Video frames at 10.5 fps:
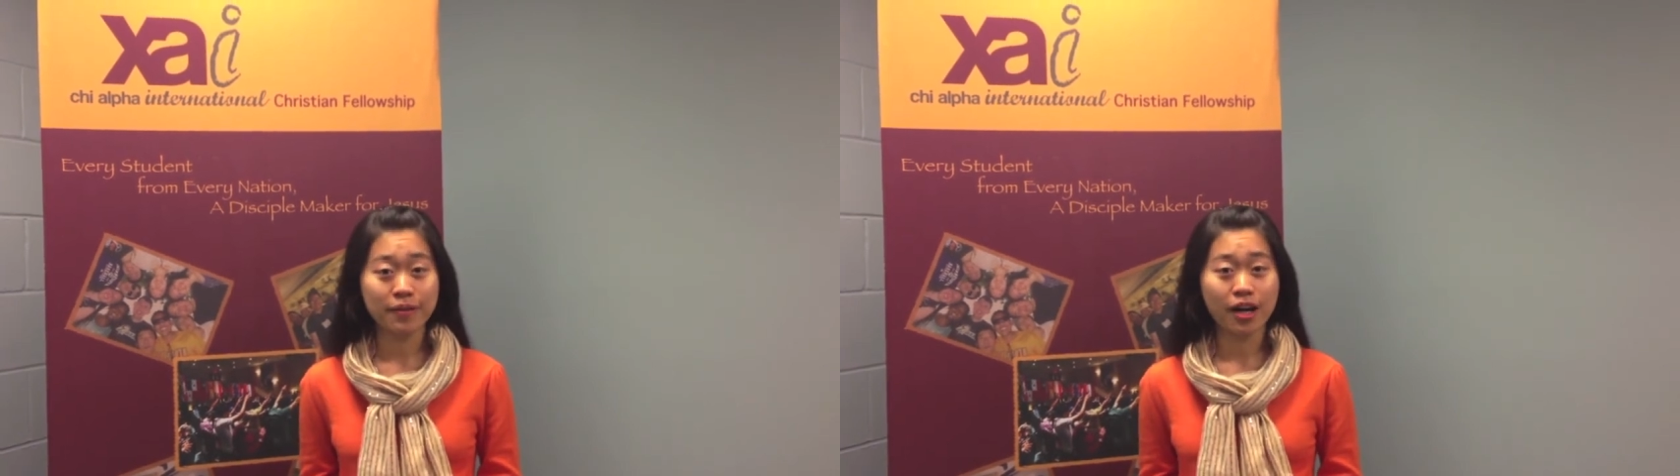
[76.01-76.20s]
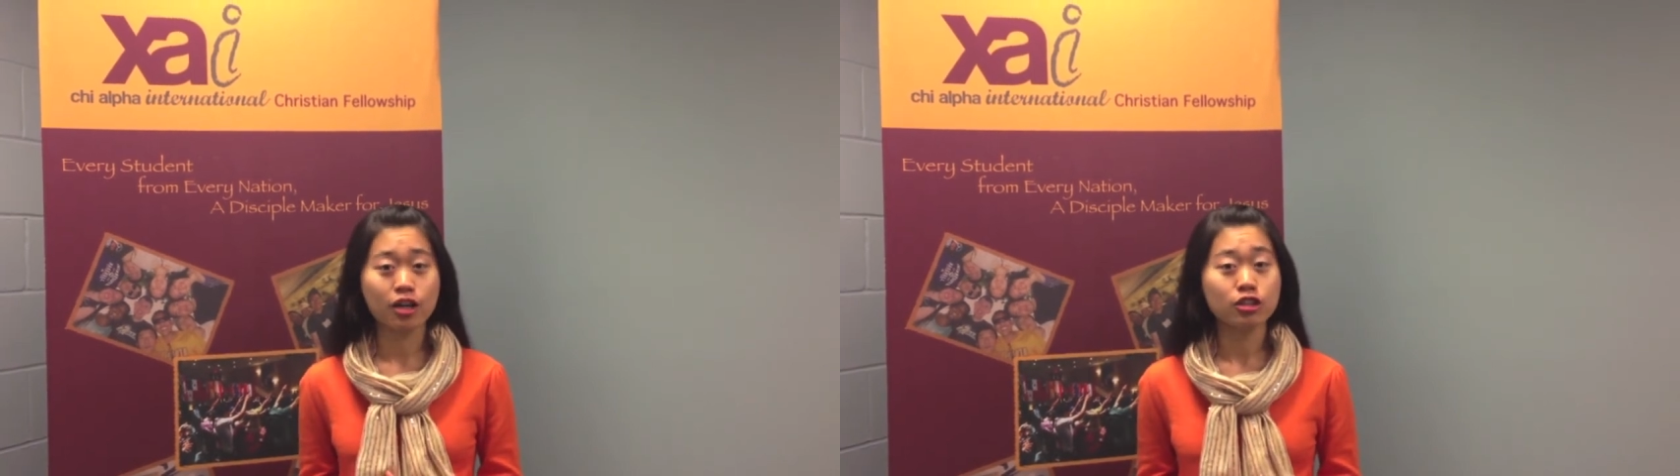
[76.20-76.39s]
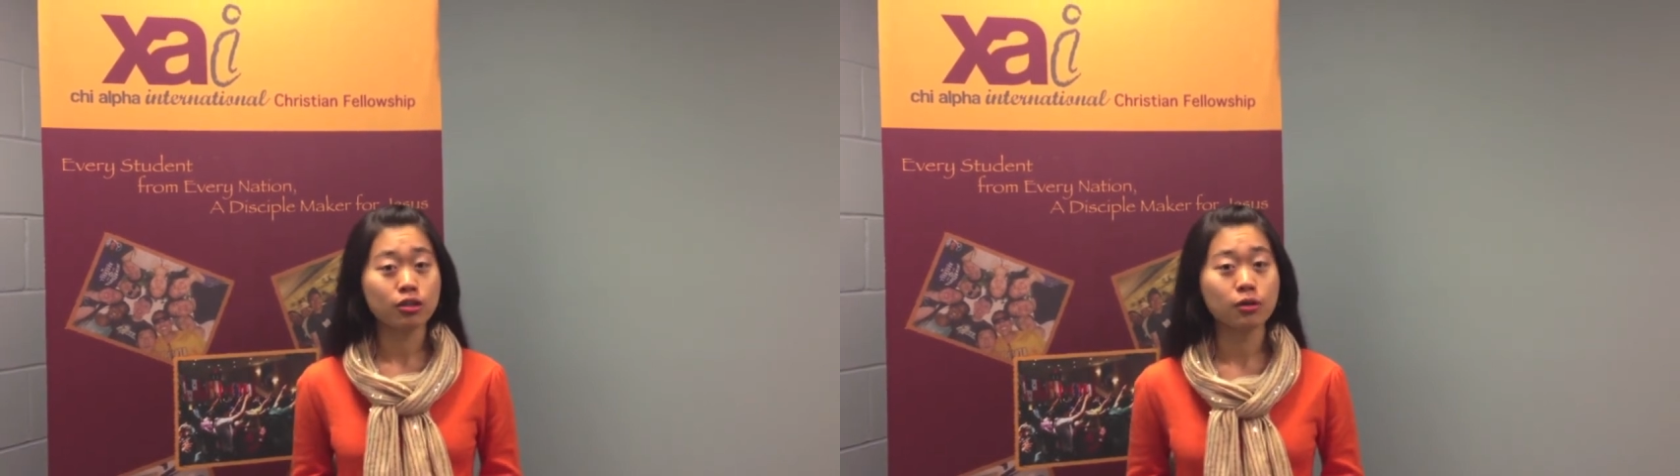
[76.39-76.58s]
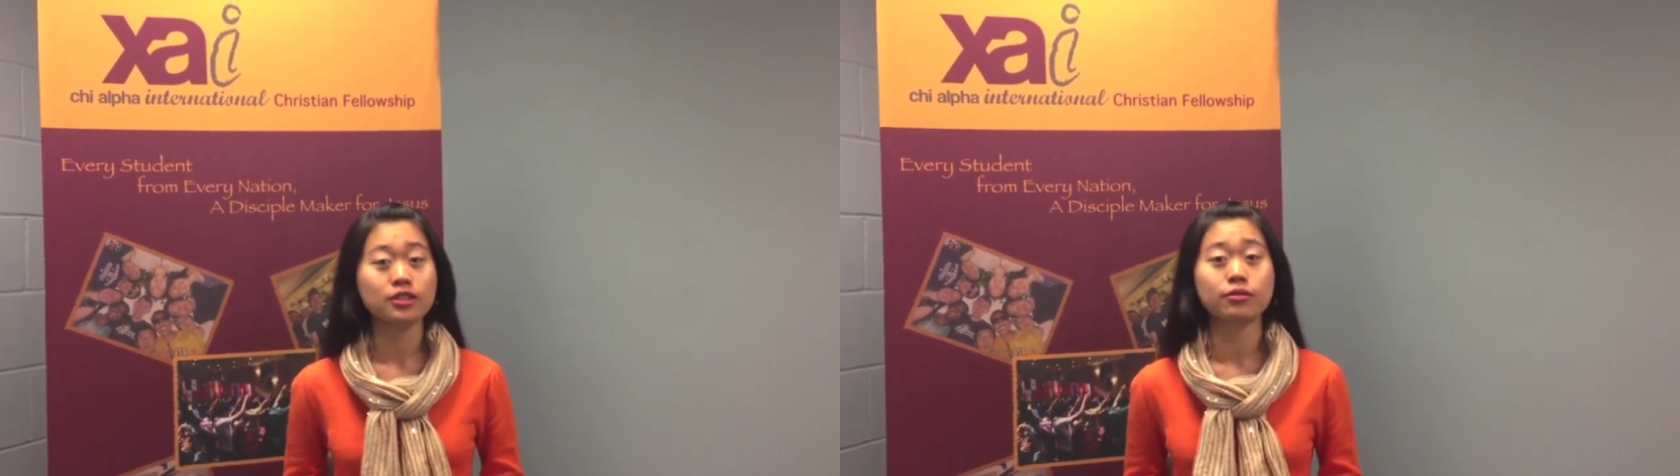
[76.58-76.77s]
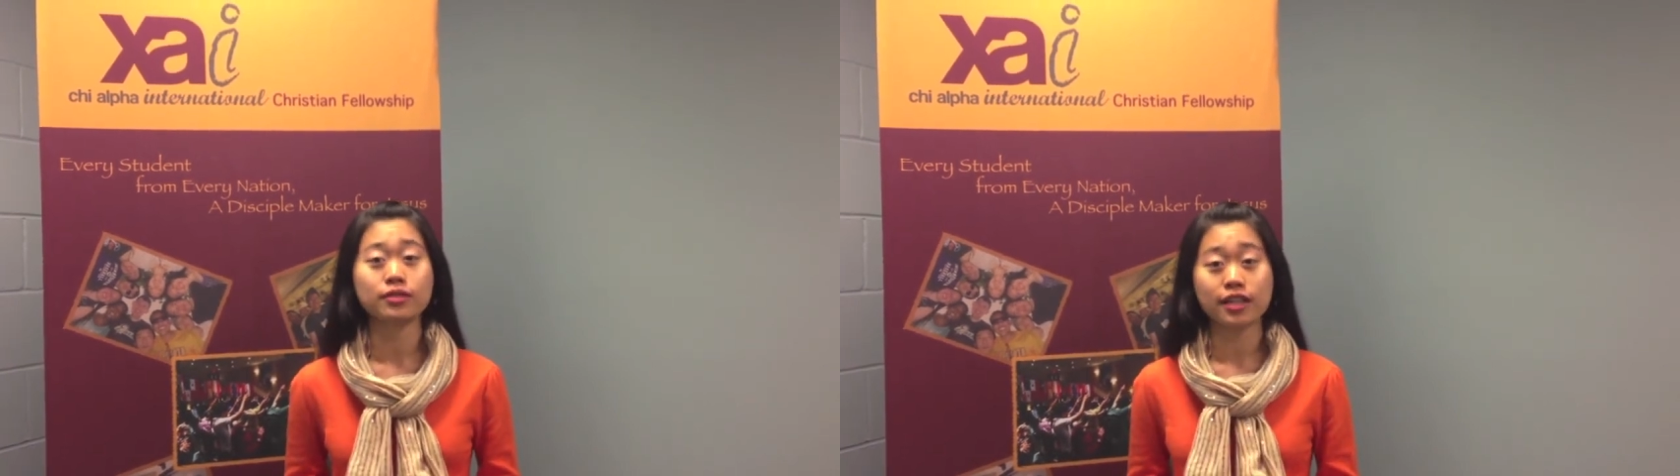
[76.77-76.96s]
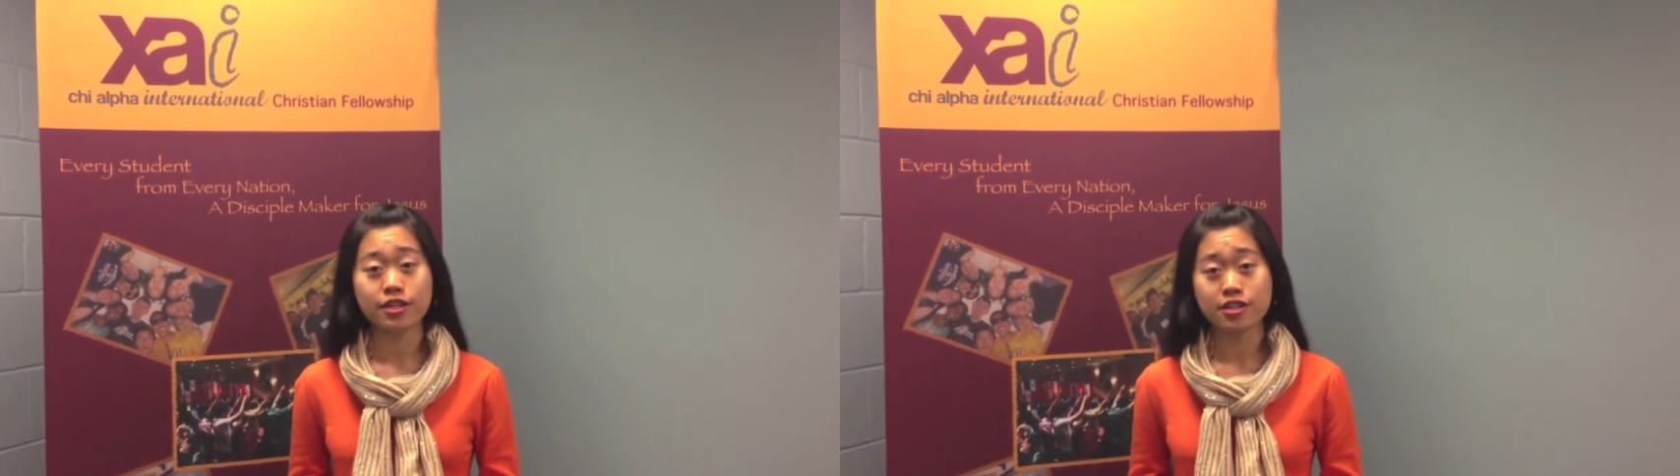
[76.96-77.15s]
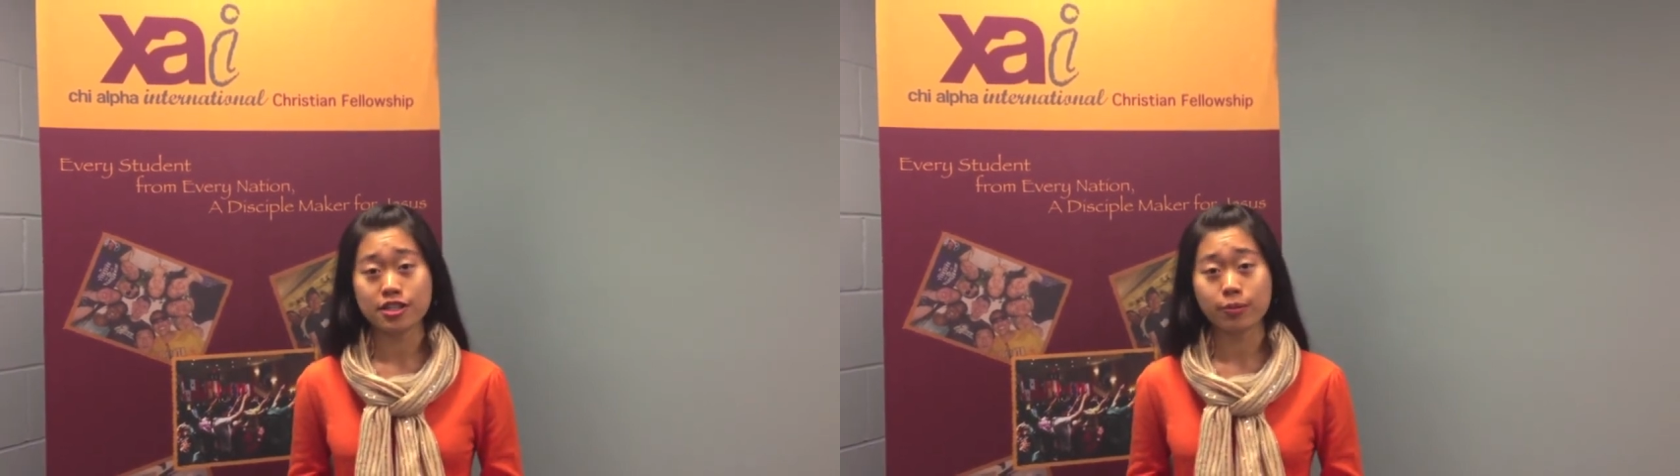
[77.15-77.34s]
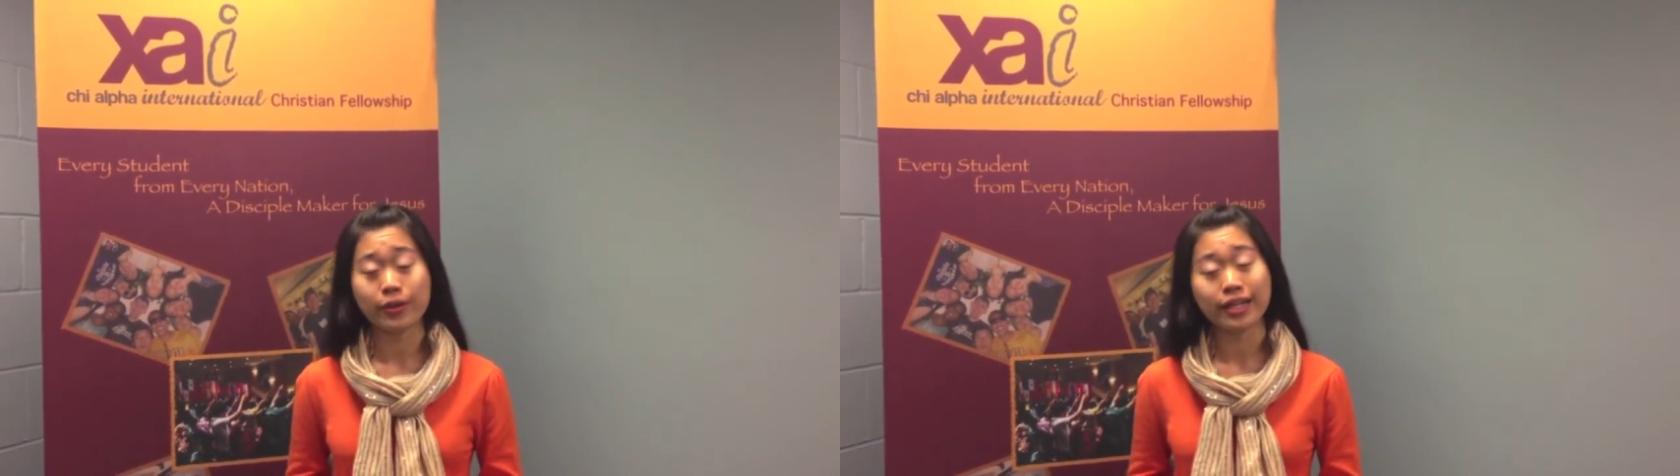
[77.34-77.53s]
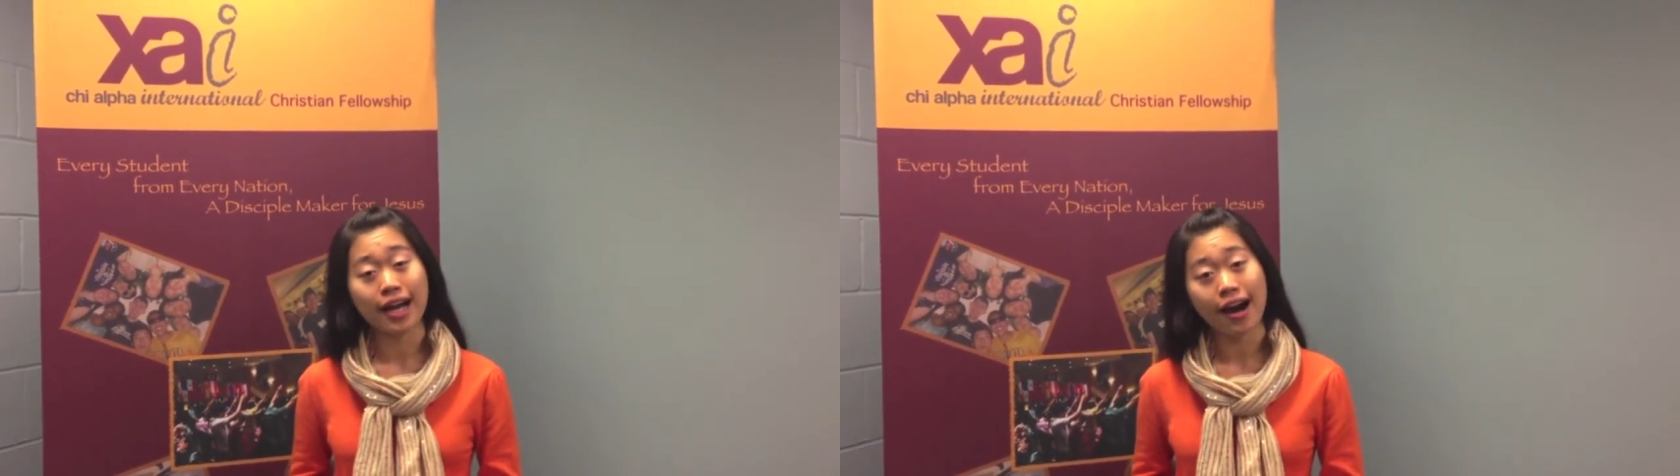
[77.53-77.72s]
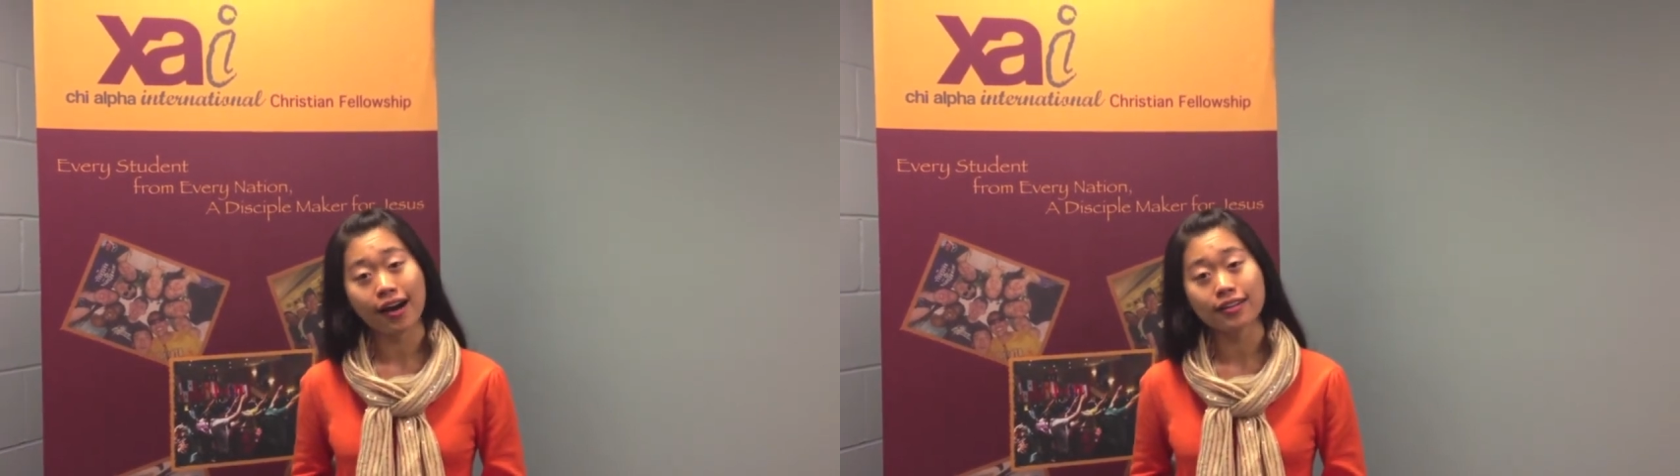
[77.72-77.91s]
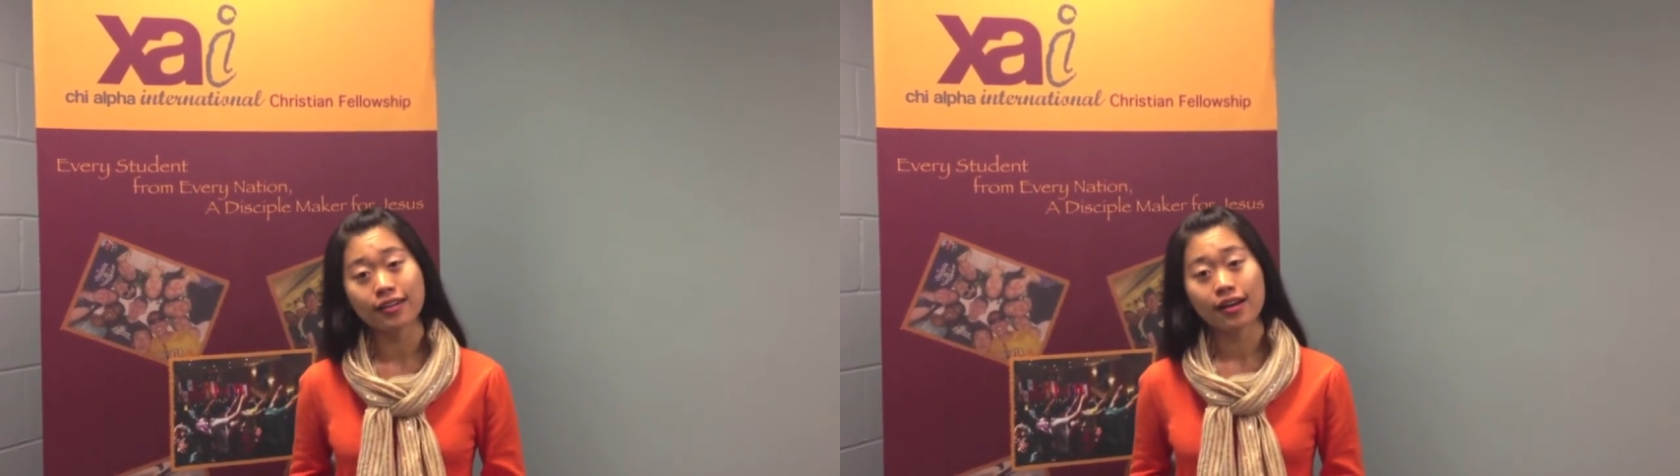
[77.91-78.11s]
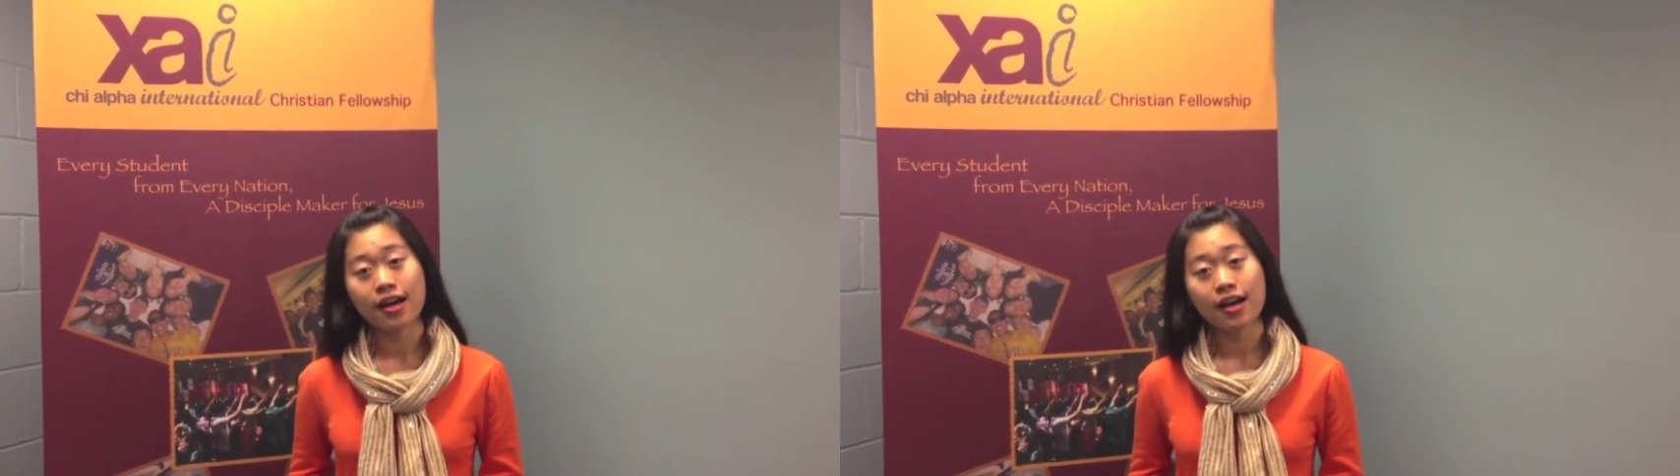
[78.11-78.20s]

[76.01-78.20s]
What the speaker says: a closer relationship with God,